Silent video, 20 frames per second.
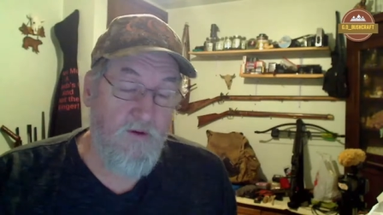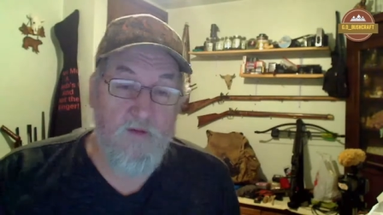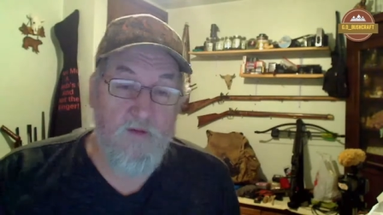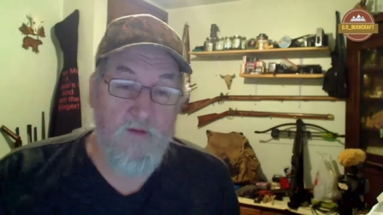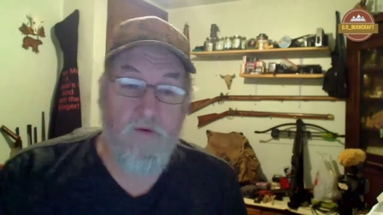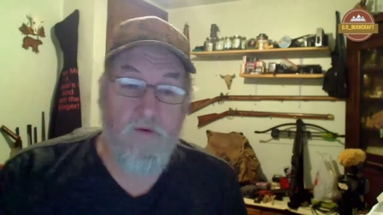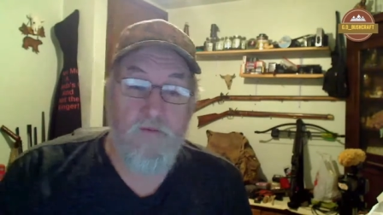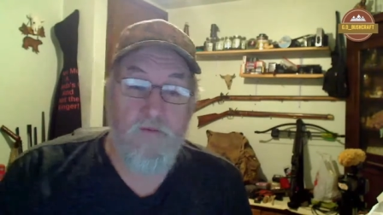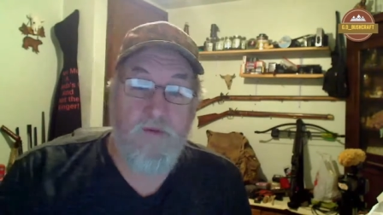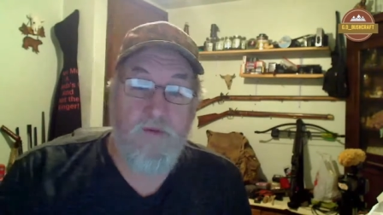
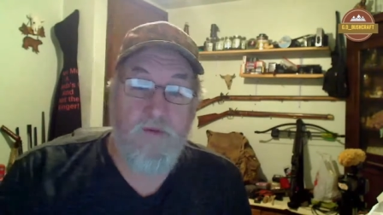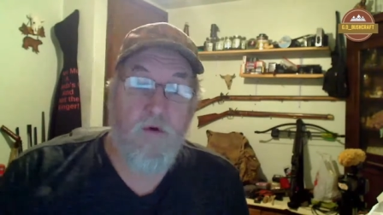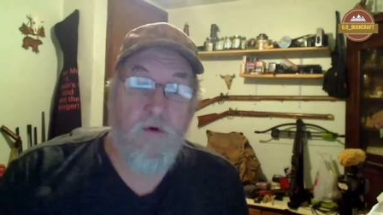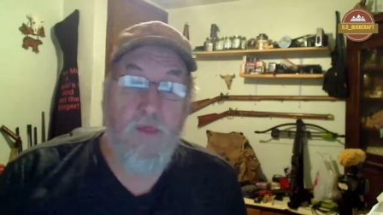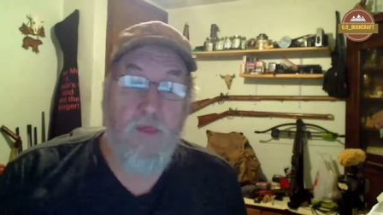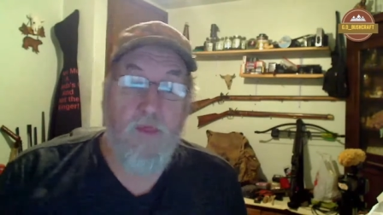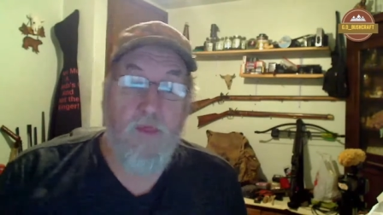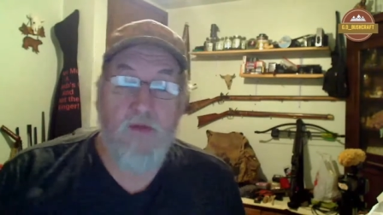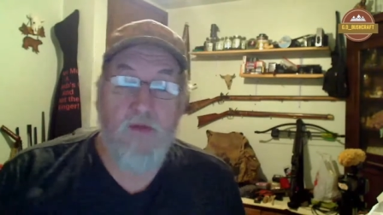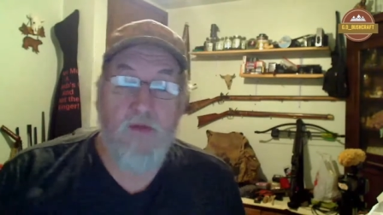sell
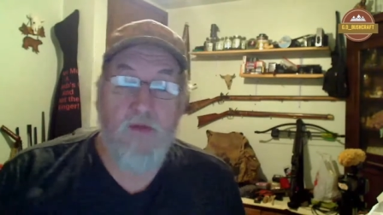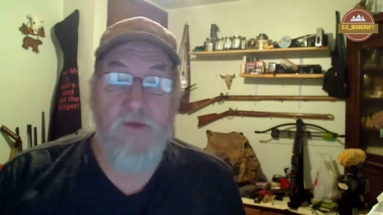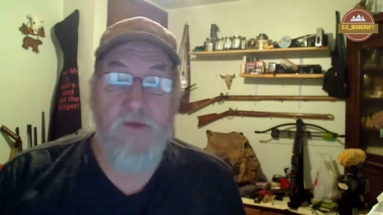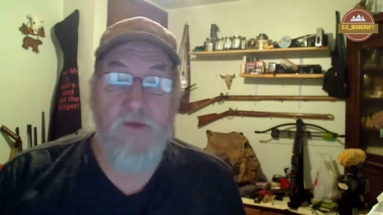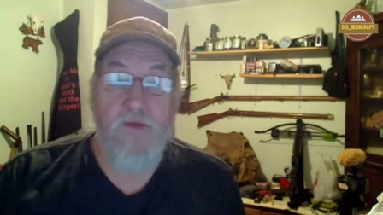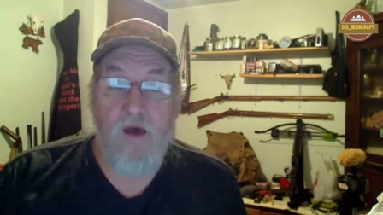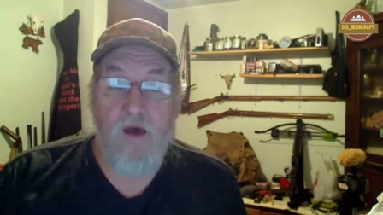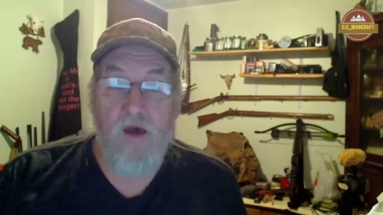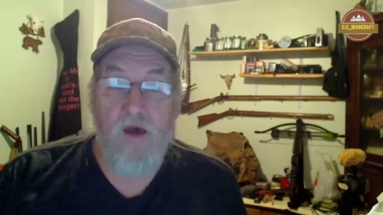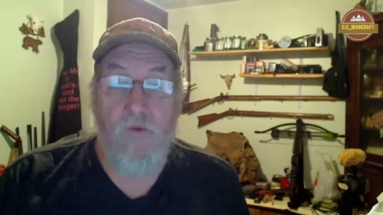
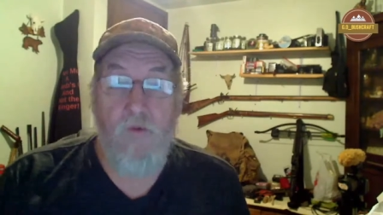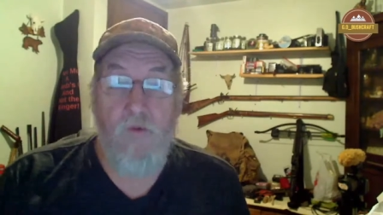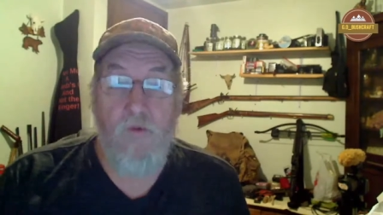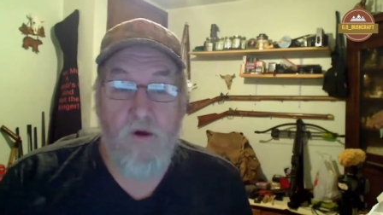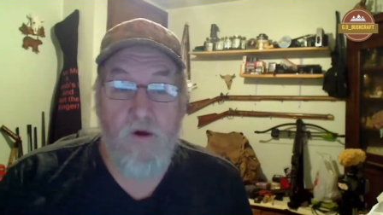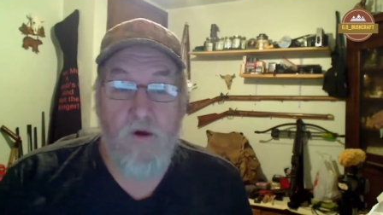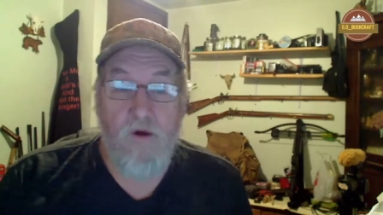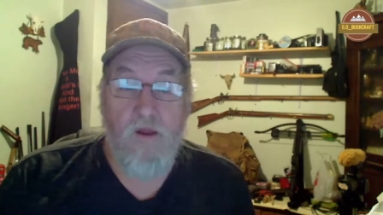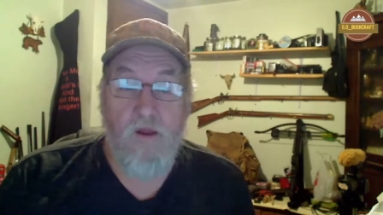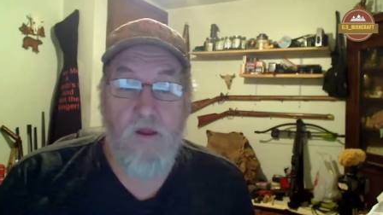that
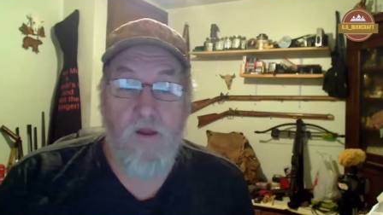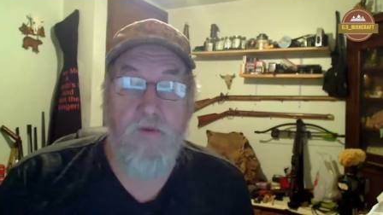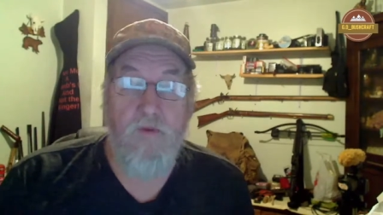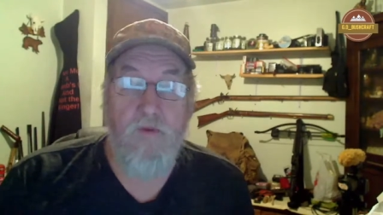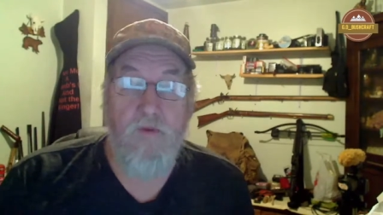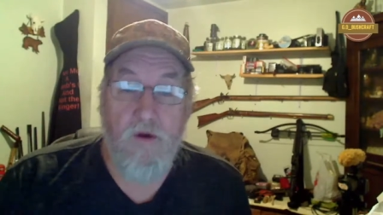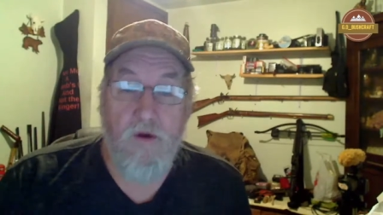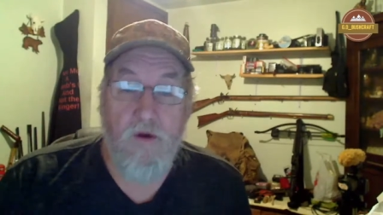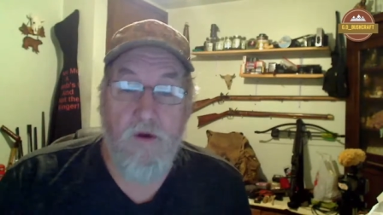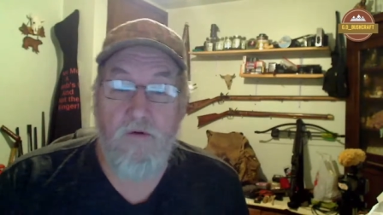one, let me
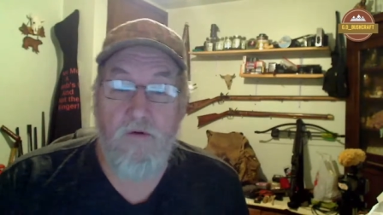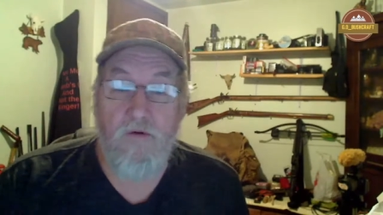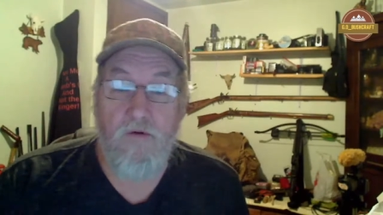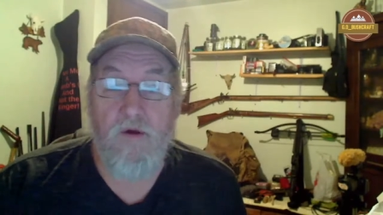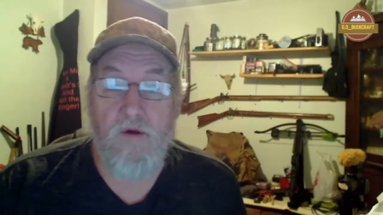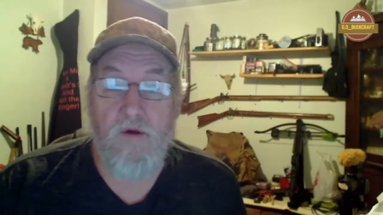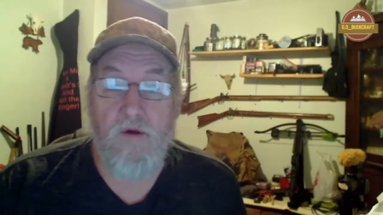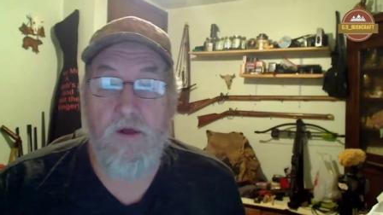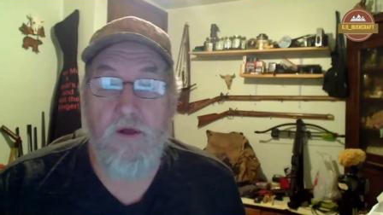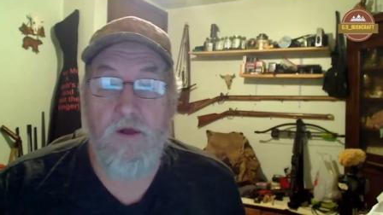know
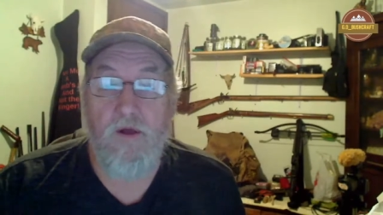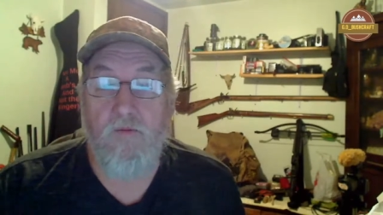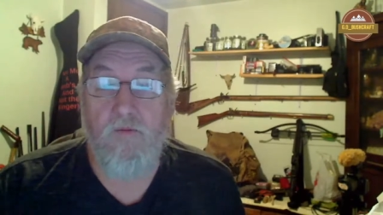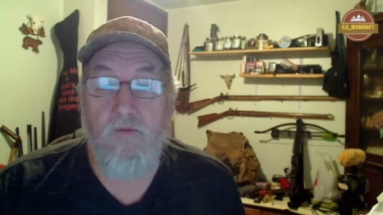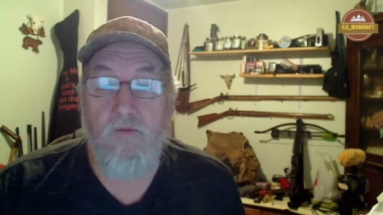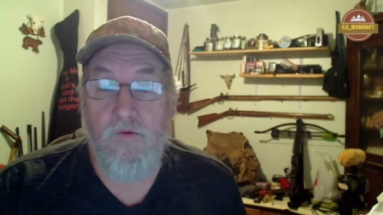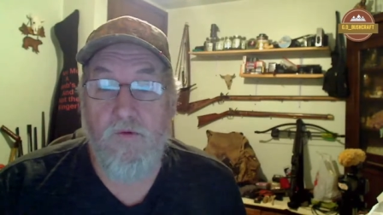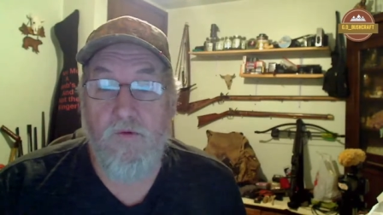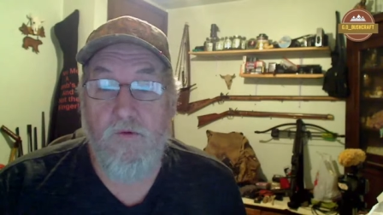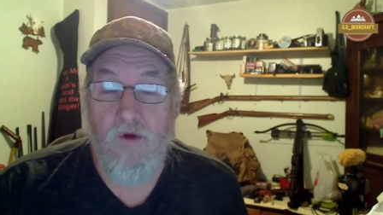and
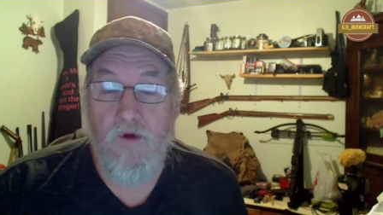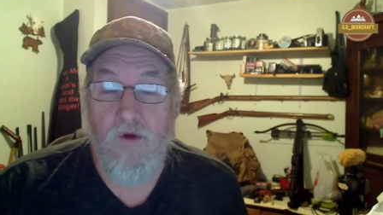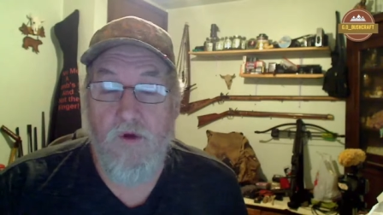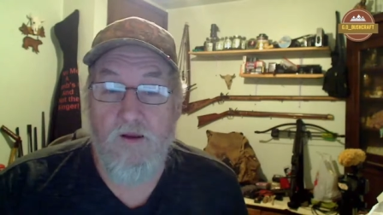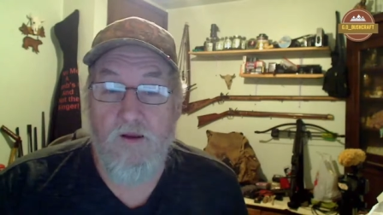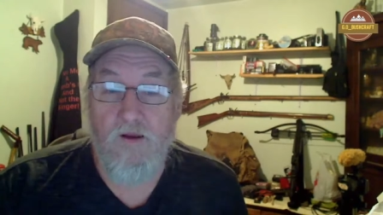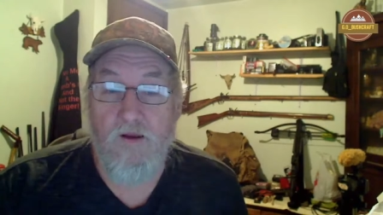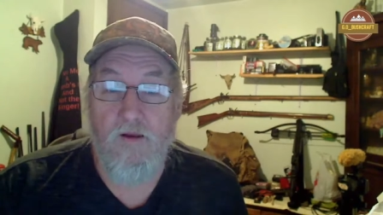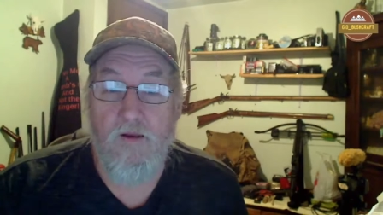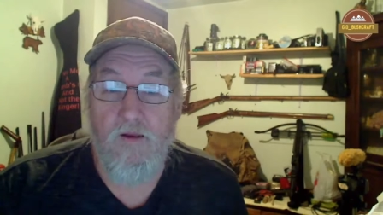we'll try
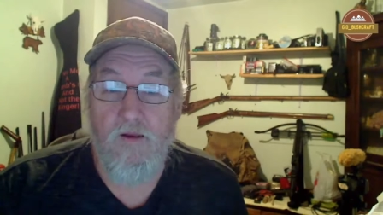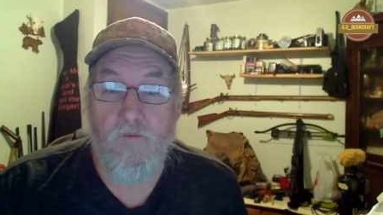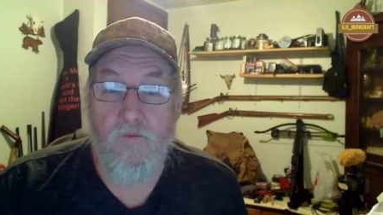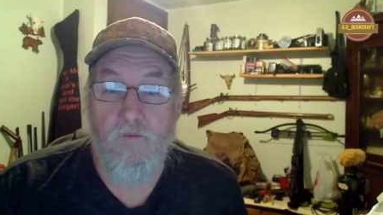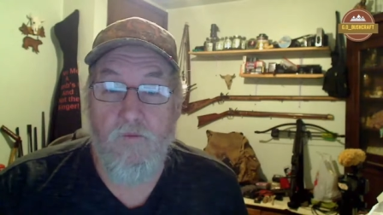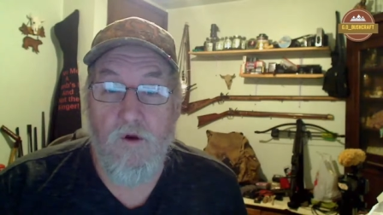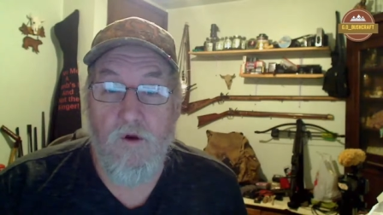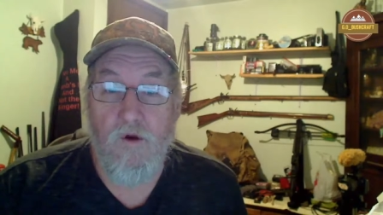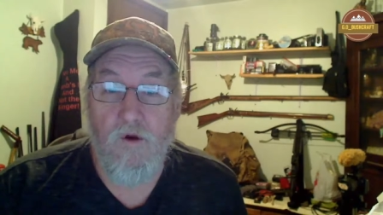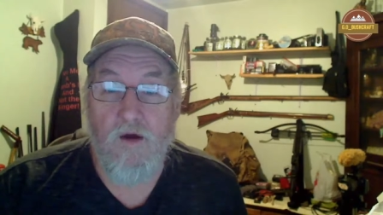and
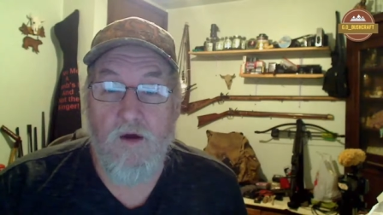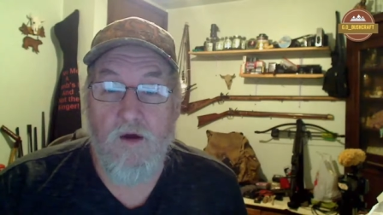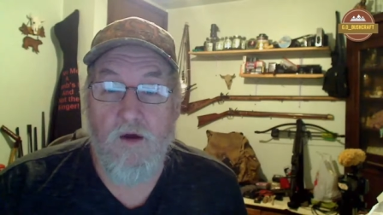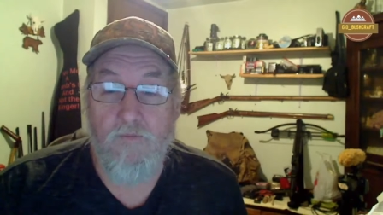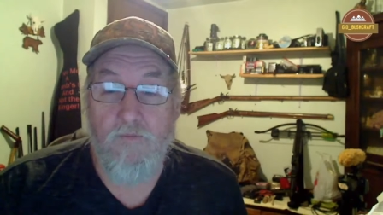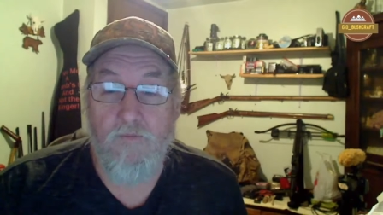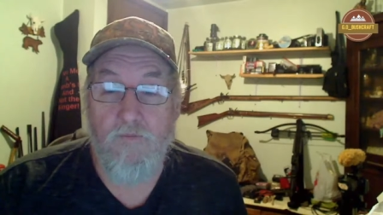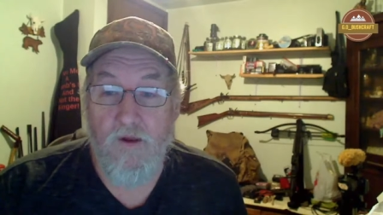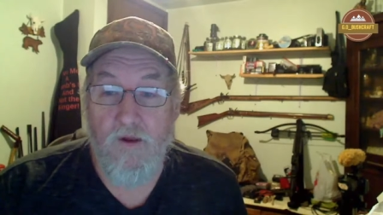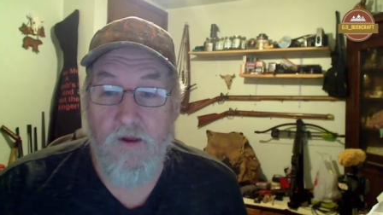work out a
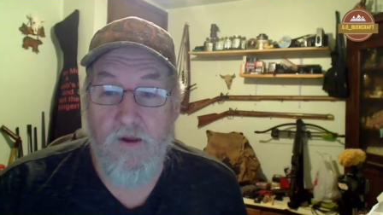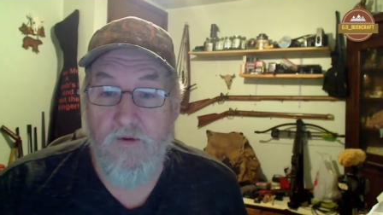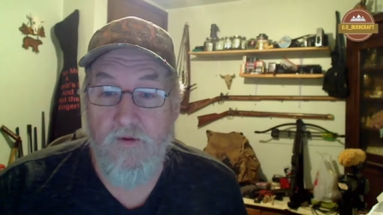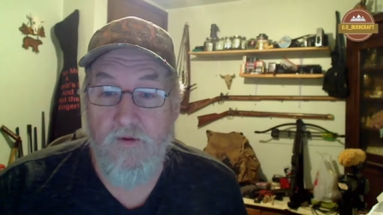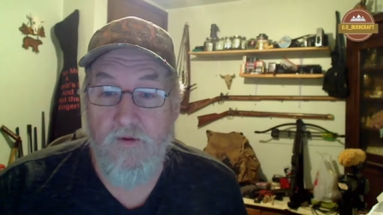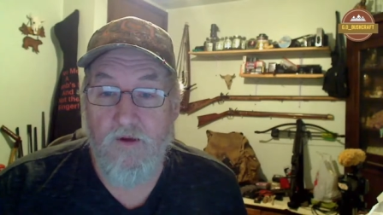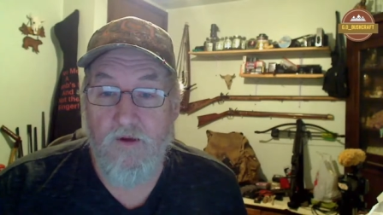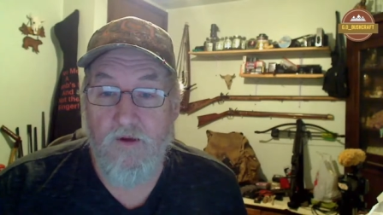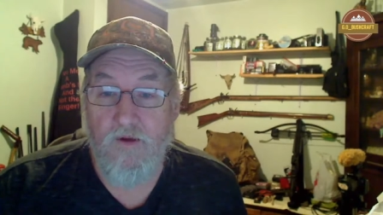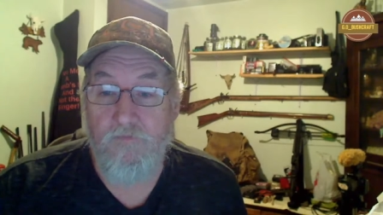price on
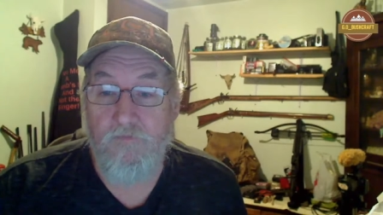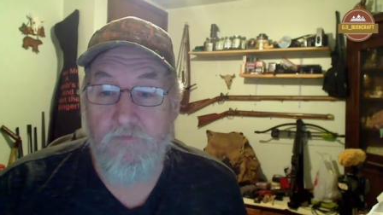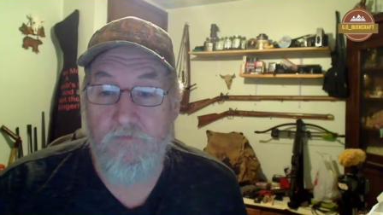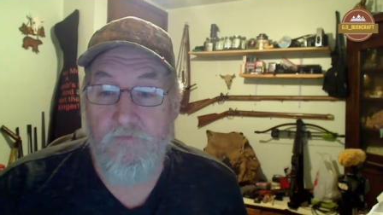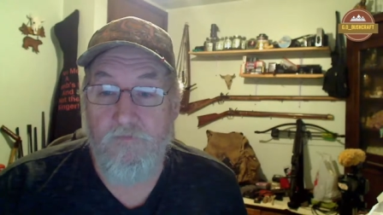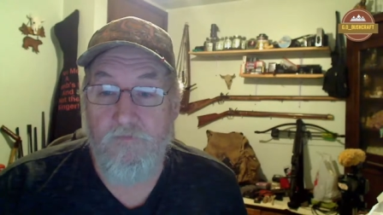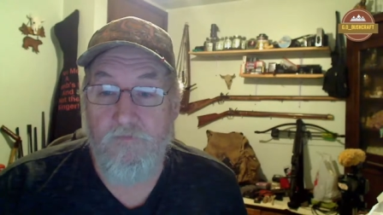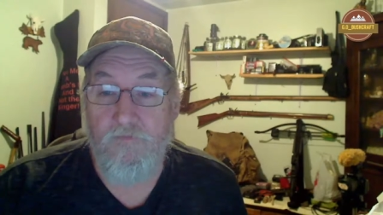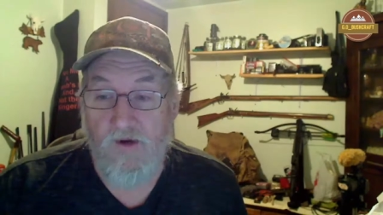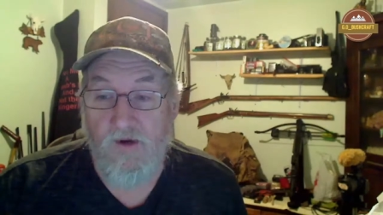it. But